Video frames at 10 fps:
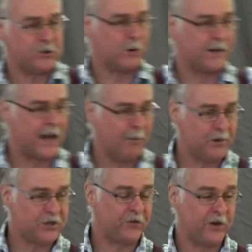to
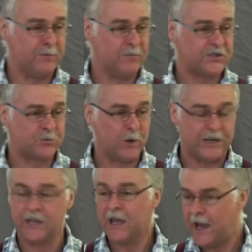accomplish for Him this
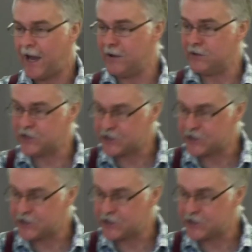week? And